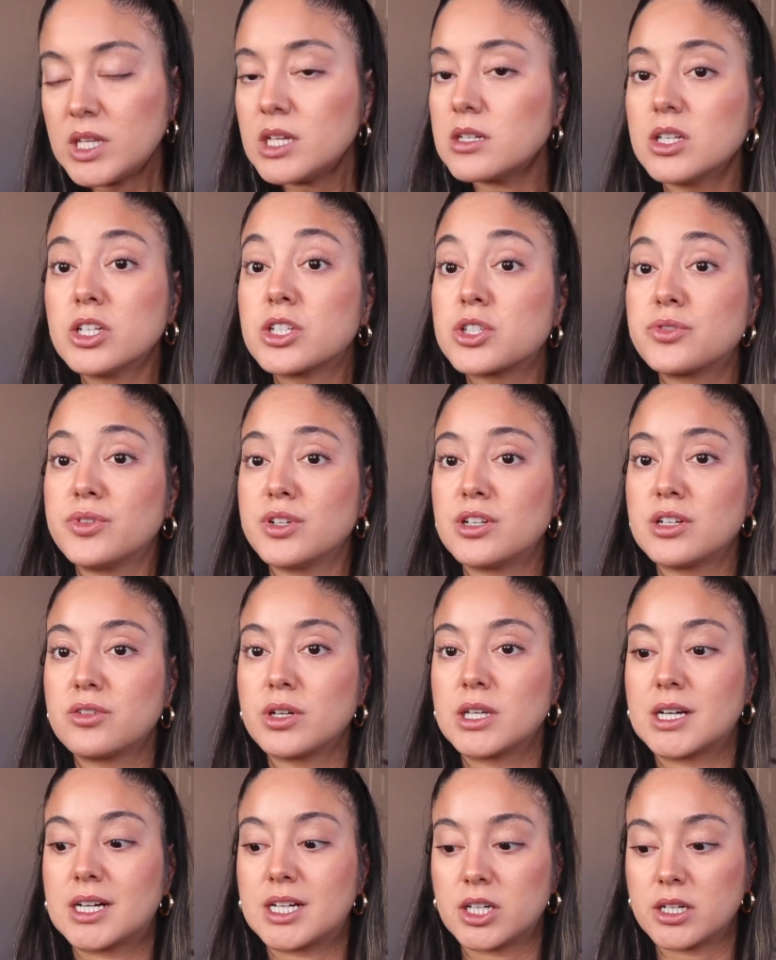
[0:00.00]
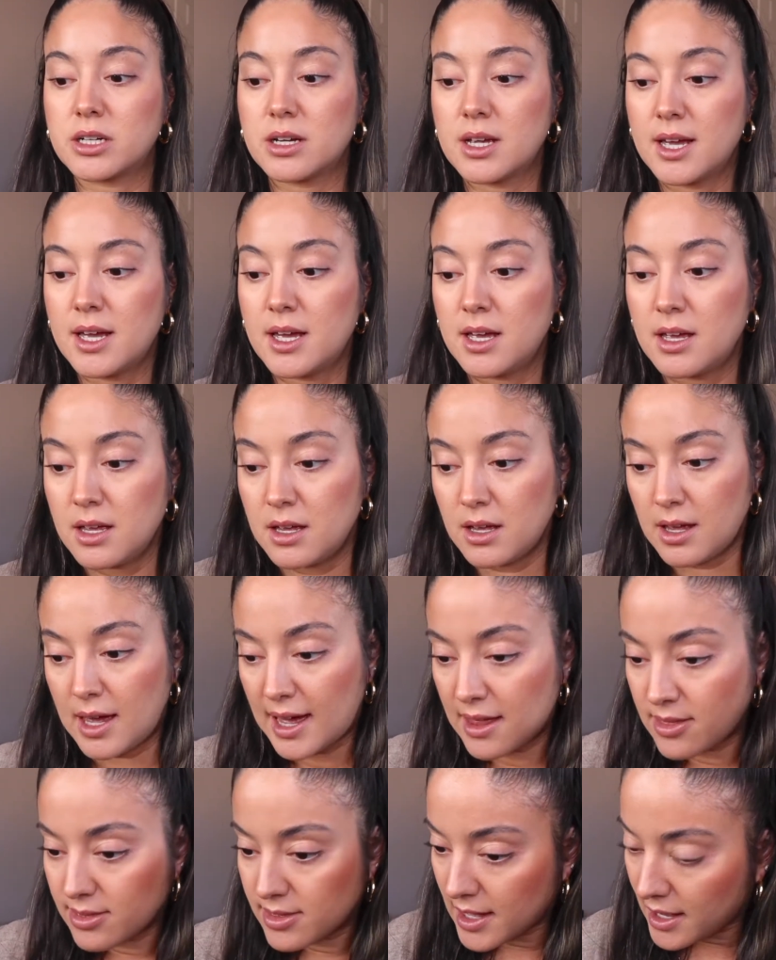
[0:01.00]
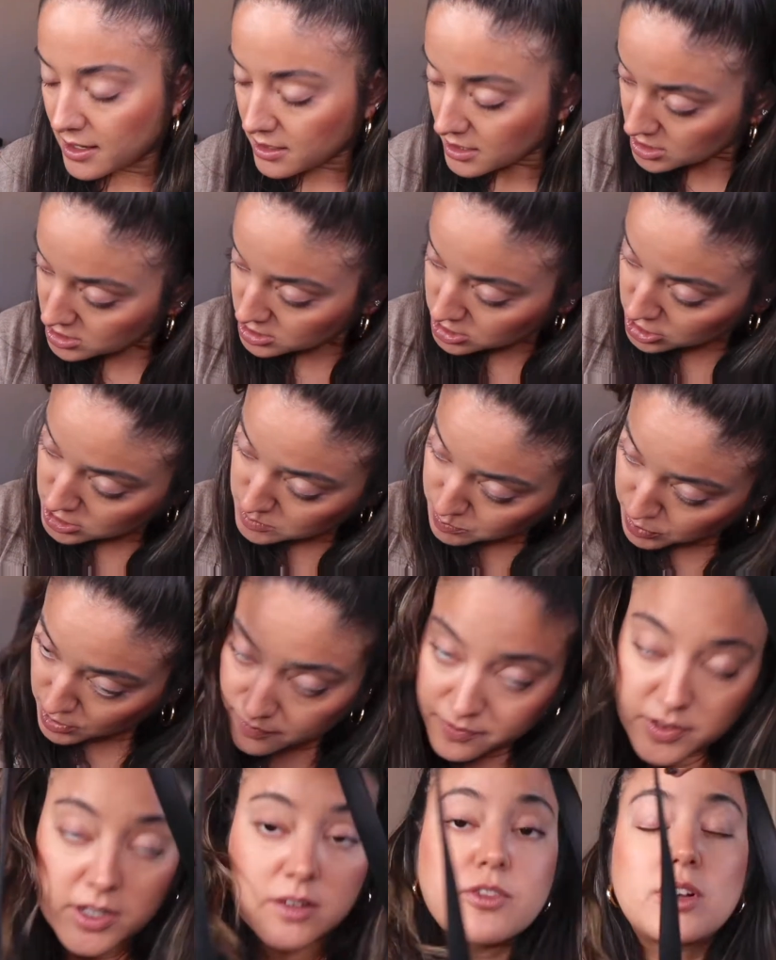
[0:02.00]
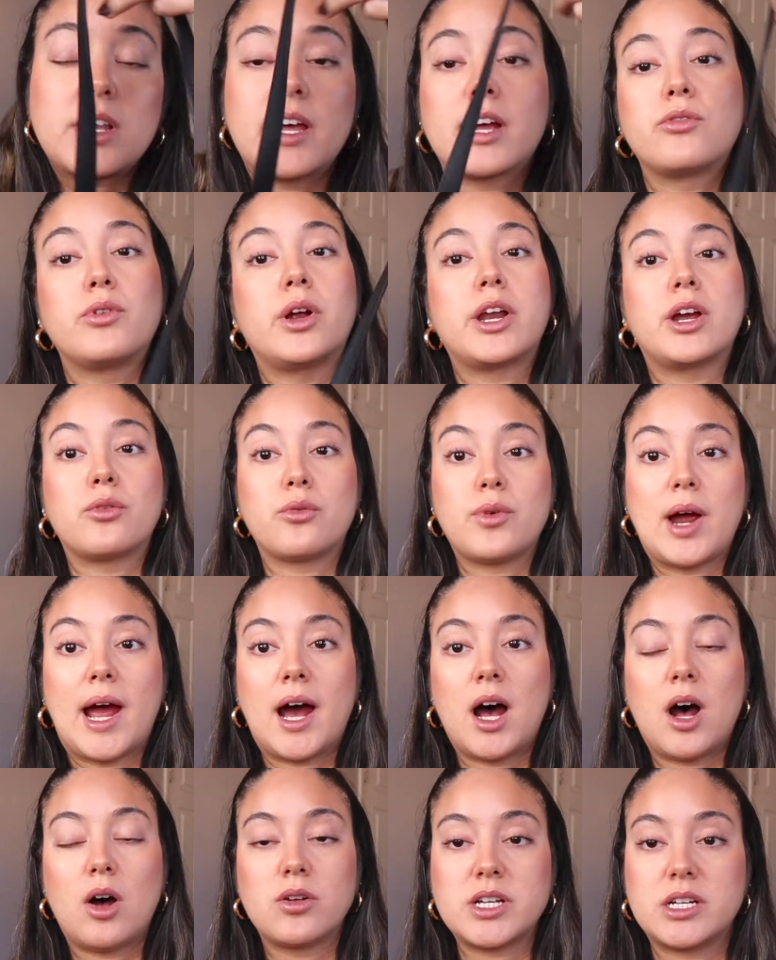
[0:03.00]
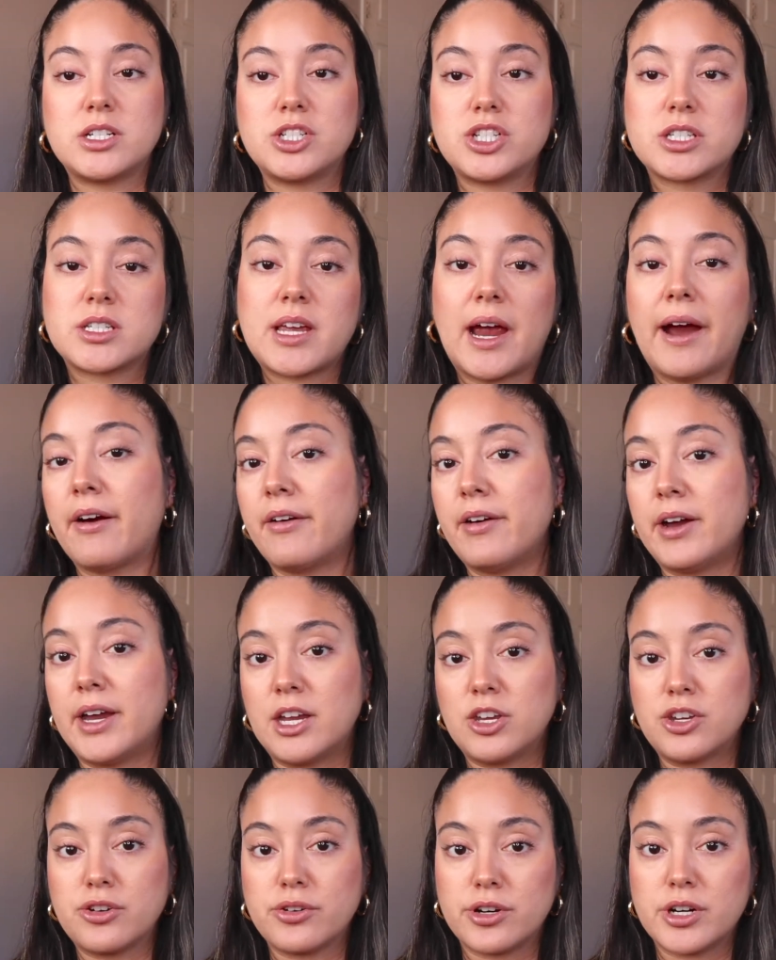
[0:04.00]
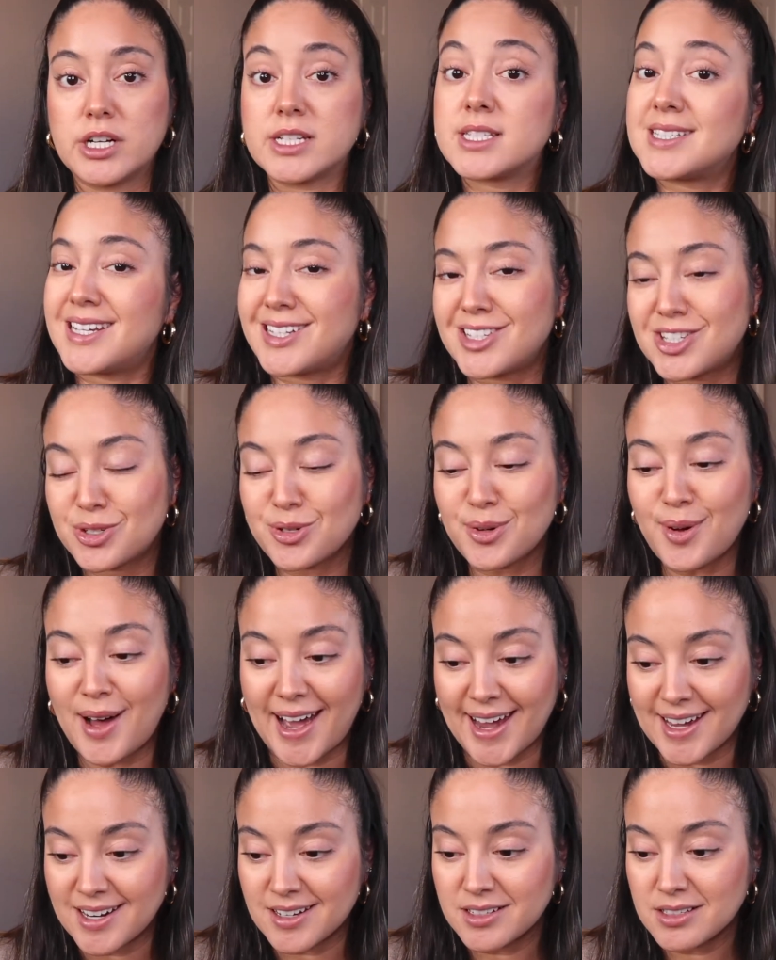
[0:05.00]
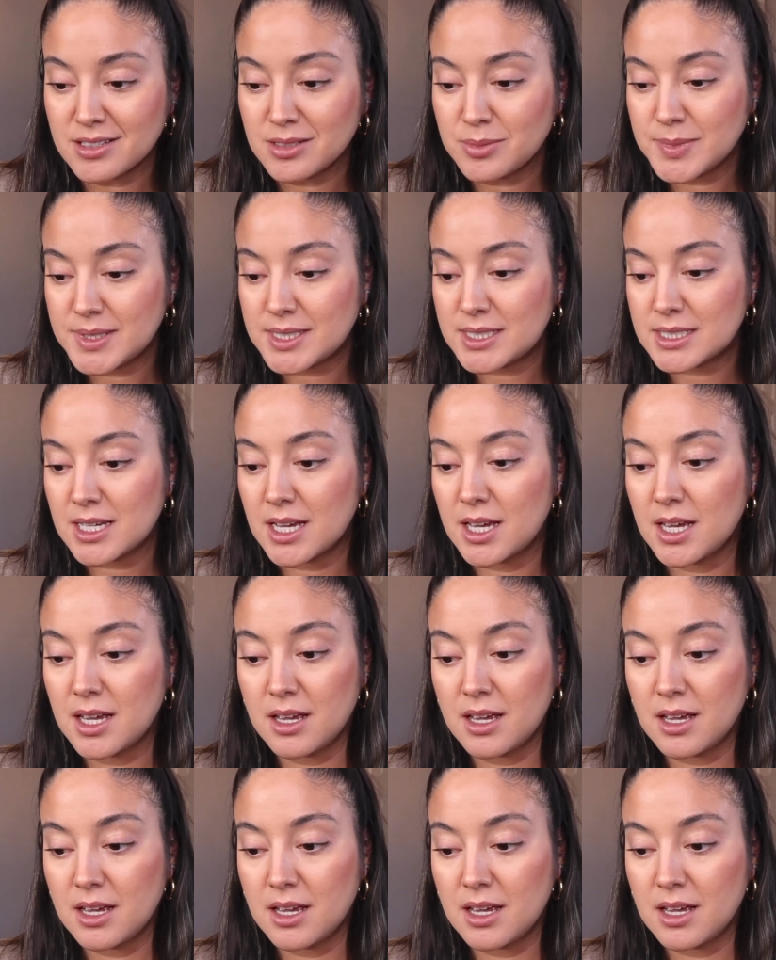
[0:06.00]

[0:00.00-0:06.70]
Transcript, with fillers: Looks really, really good. And then it's just perfect for like running around and just carrying your essential items.